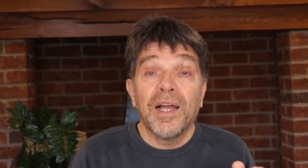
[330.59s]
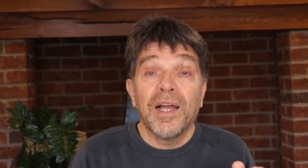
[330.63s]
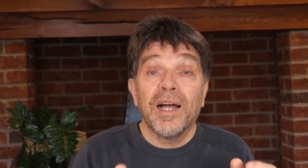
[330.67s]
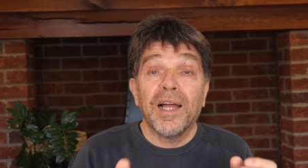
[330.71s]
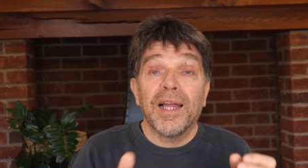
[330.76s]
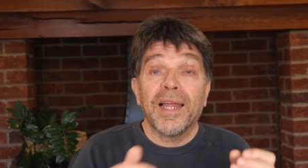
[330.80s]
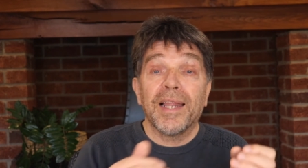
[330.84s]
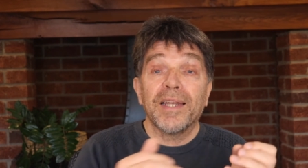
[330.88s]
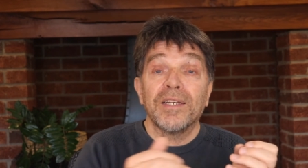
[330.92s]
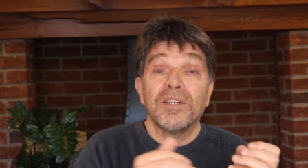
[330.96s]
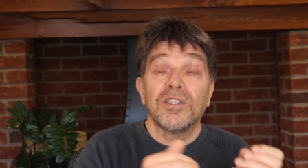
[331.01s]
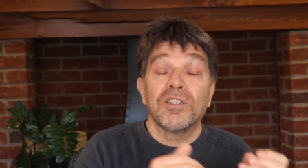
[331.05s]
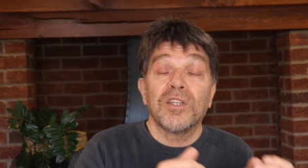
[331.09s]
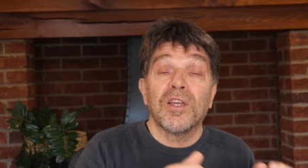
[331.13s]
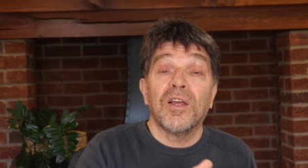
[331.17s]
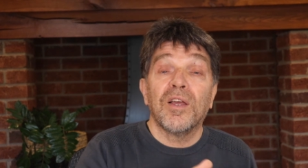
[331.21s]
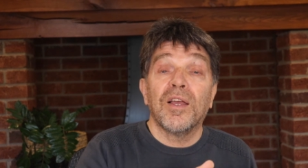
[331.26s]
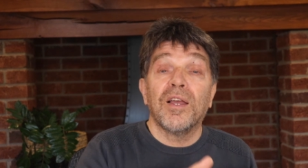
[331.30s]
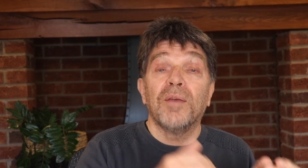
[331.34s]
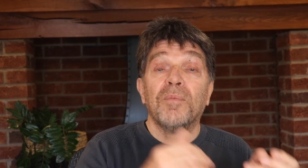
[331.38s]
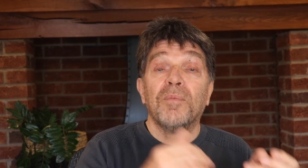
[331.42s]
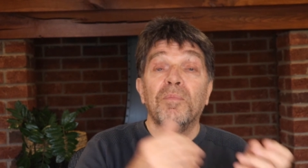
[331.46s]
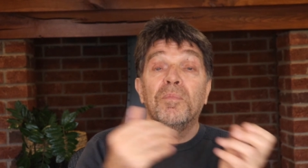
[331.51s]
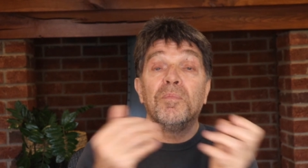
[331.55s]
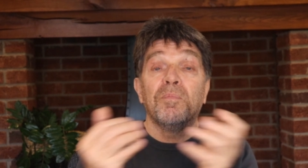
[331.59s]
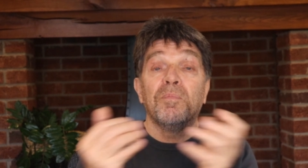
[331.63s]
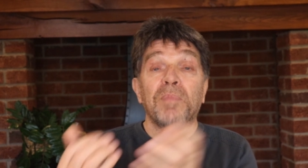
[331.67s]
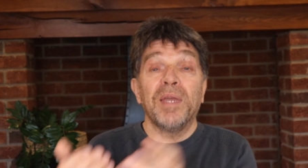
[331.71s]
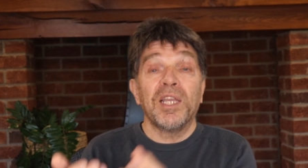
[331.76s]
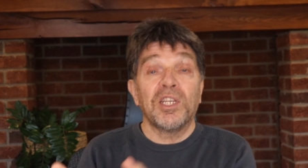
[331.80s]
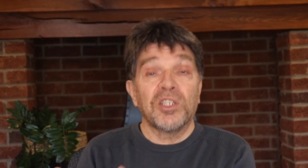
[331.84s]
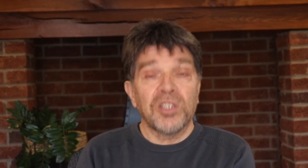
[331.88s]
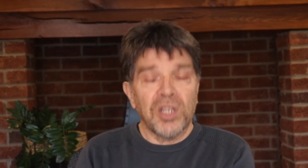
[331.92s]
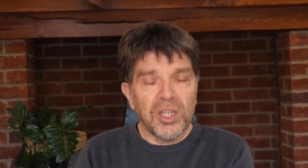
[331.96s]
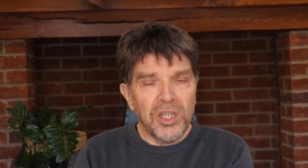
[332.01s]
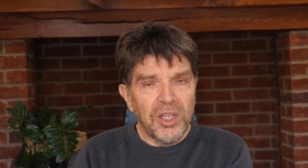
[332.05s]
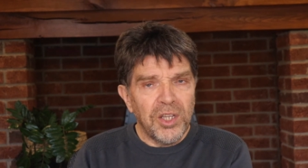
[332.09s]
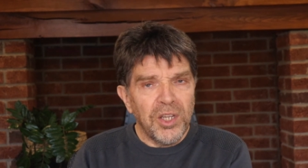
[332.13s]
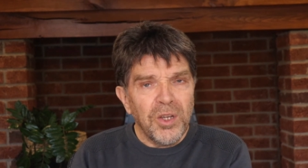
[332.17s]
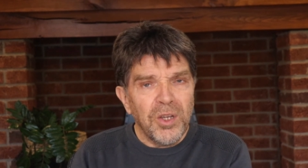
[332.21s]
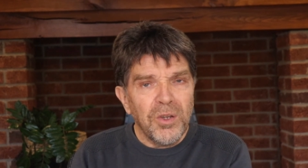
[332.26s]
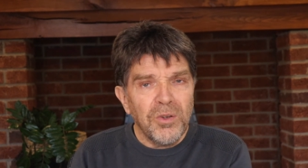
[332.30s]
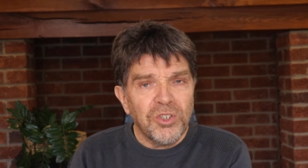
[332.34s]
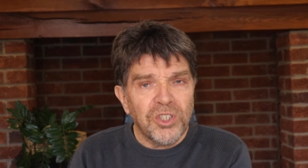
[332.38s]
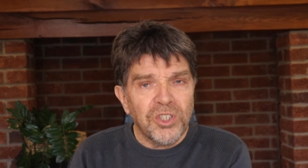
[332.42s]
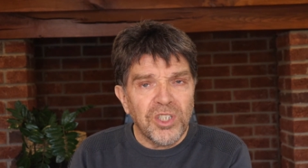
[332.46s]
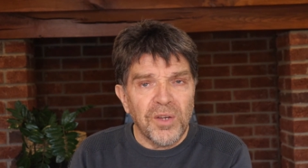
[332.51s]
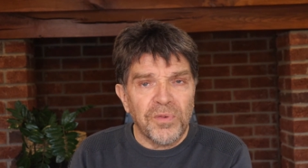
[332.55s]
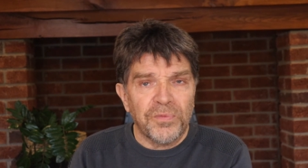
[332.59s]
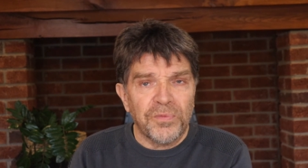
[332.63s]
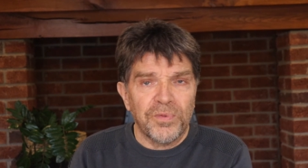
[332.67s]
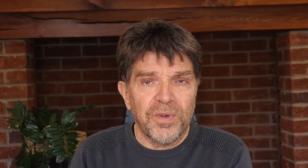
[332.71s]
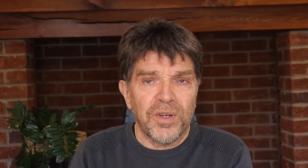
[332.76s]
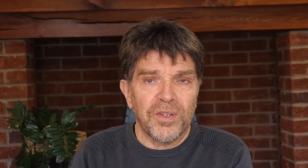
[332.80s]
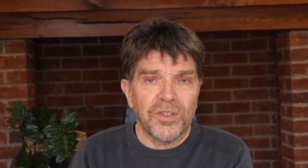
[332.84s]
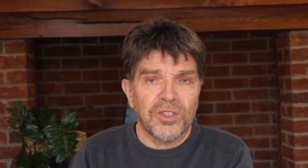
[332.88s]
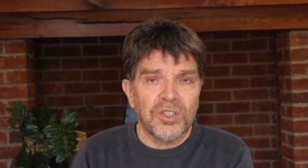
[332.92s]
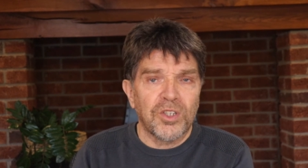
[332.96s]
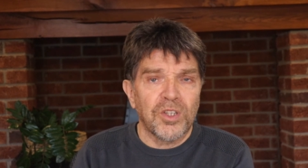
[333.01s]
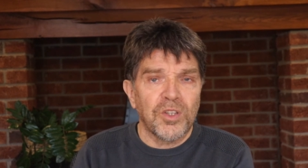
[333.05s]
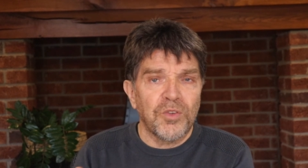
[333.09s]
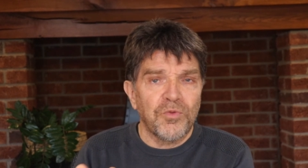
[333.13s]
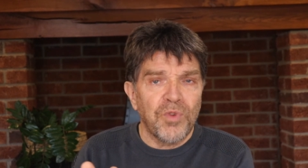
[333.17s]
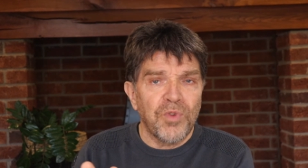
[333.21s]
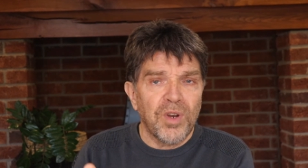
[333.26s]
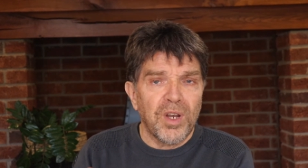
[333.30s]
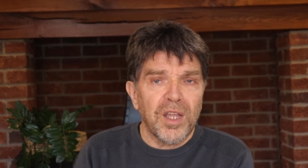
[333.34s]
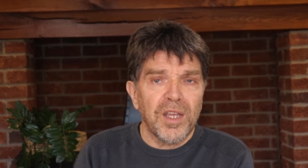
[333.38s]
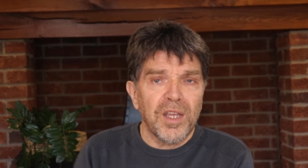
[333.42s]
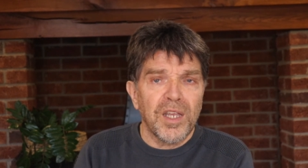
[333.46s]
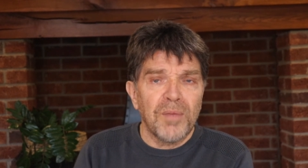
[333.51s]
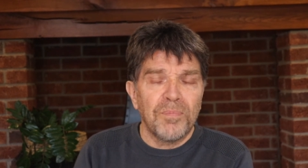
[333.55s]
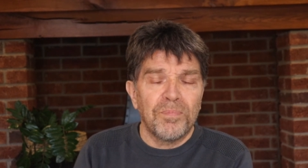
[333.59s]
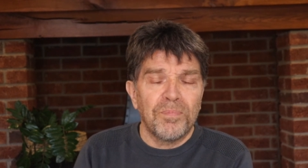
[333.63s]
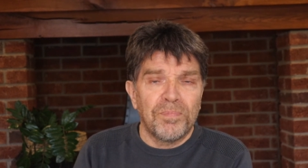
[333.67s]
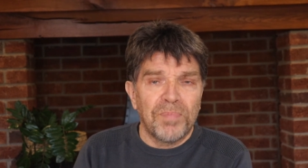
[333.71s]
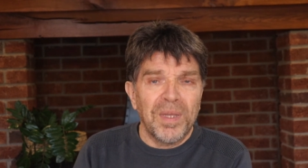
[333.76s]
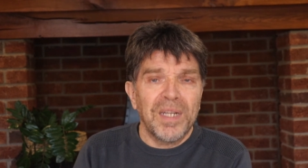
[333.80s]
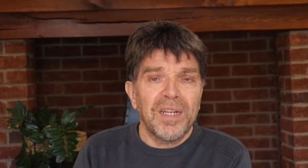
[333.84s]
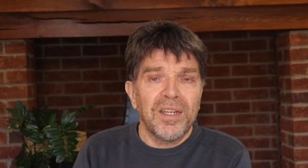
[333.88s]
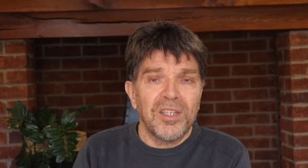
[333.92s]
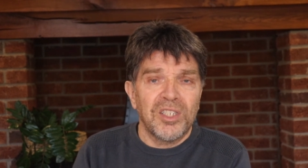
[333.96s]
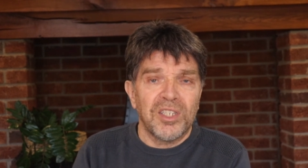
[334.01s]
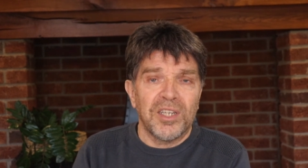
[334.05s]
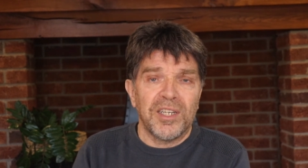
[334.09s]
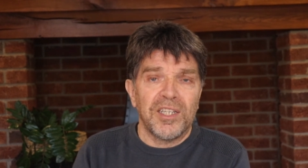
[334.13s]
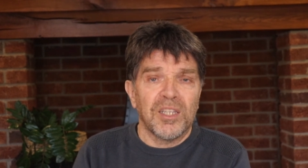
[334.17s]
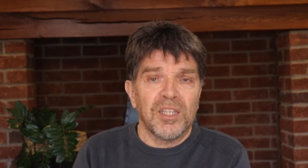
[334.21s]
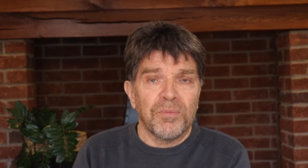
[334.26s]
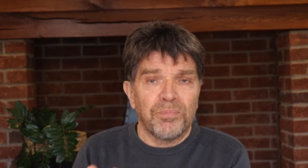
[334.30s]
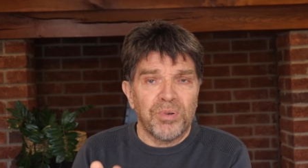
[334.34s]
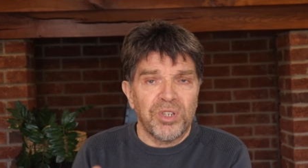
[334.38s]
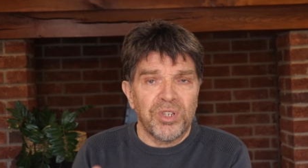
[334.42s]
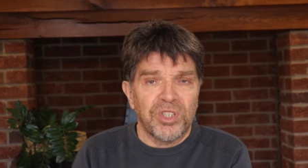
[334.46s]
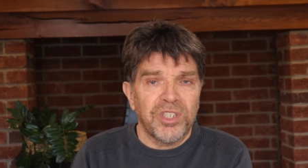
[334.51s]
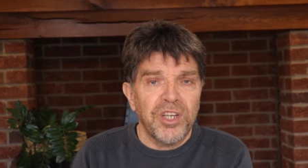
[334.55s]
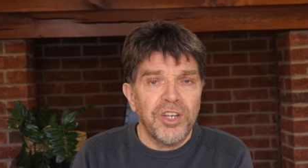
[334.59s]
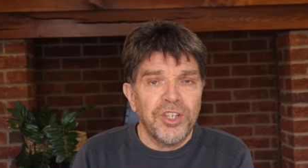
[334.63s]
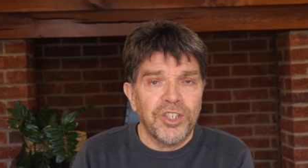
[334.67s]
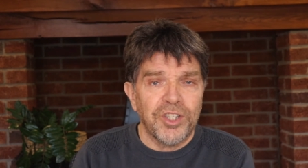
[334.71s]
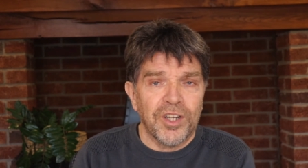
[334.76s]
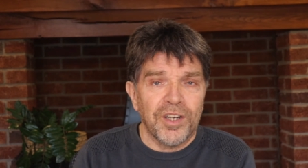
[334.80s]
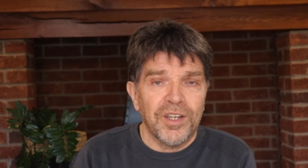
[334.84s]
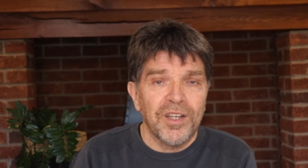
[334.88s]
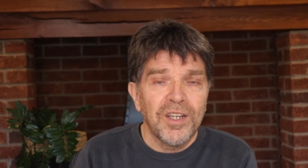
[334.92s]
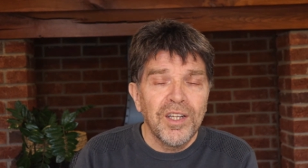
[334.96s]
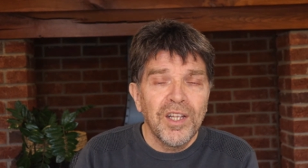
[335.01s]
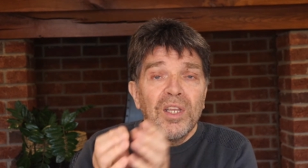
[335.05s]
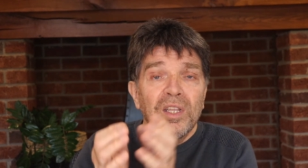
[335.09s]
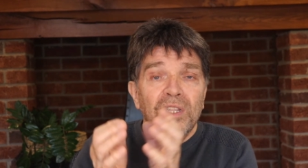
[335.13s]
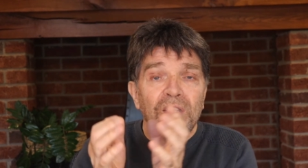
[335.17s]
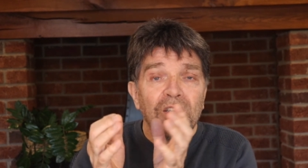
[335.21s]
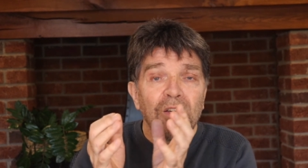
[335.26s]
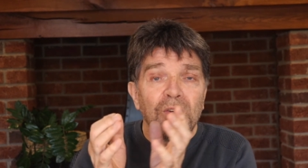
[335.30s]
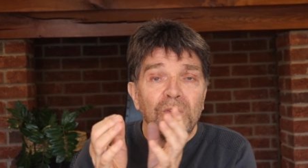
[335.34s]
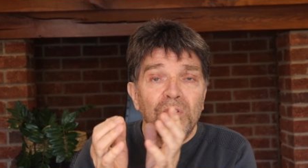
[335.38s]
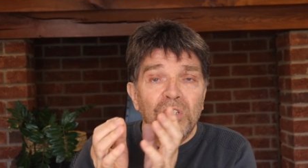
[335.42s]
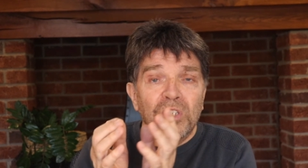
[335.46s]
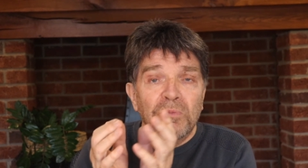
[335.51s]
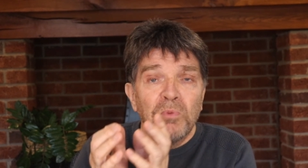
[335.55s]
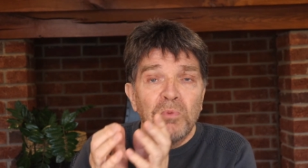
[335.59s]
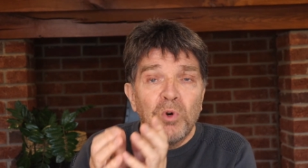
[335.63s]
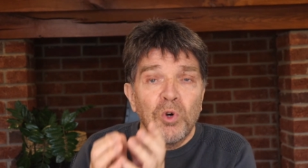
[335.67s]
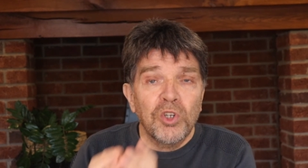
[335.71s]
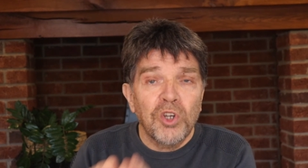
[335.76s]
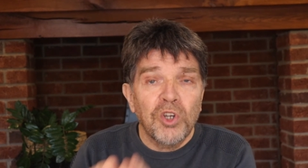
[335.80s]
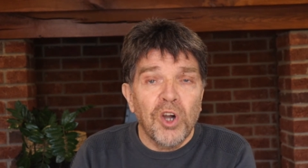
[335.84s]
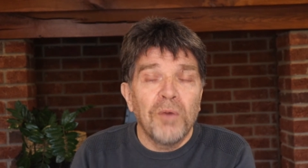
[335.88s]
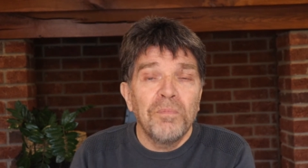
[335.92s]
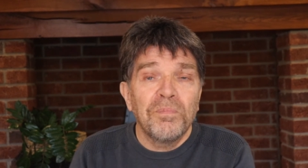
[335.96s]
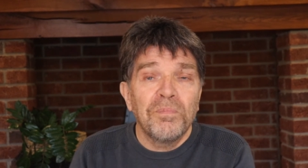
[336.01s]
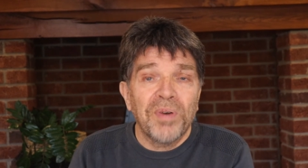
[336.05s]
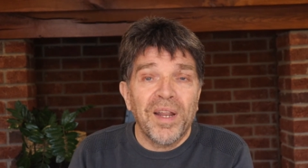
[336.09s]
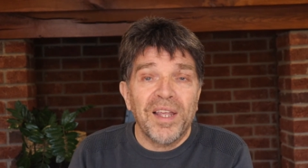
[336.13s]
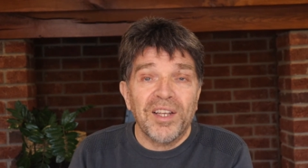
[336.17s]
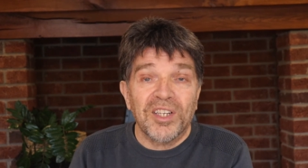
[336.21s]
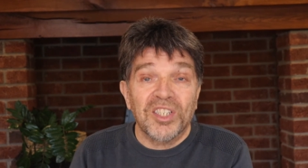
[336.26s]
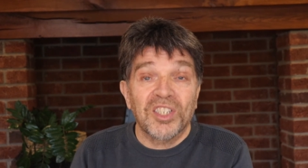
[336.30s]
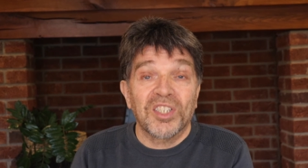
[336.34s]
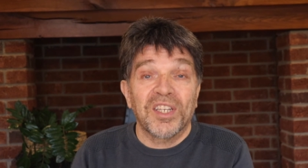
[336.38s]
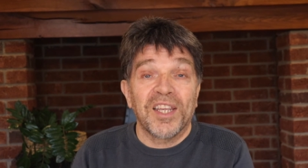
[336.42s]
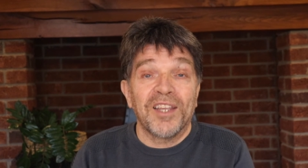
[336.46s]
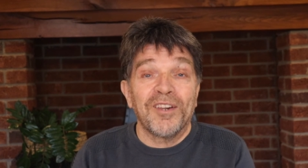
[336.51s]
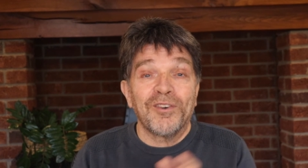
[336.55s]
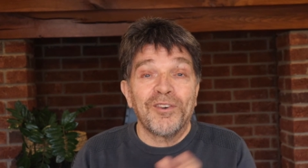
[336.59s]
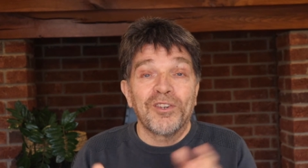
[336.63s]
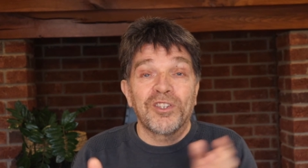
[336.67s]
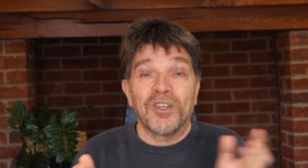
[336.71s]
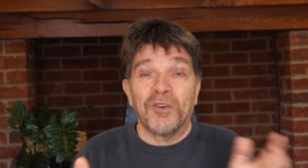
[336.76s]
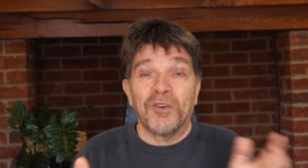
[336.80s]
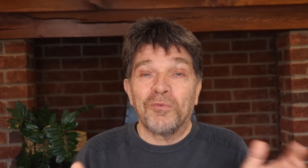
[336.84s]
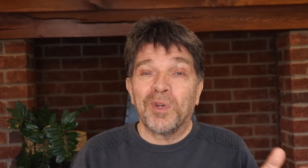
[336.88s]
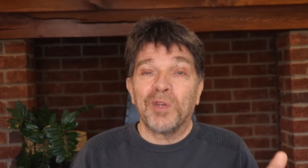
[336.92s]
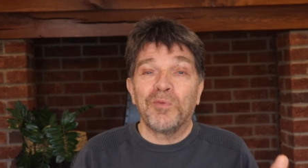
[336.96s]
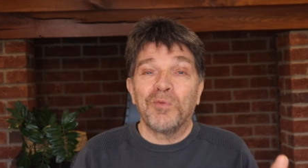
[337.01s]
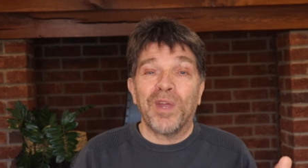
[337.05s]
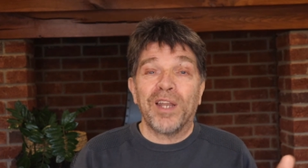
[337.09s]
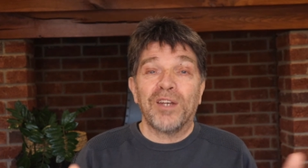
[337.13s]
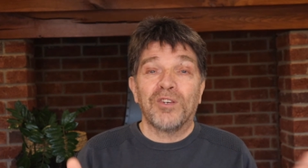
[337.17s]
and makes a huge difference to the reliability, the precision, those more complex skills that we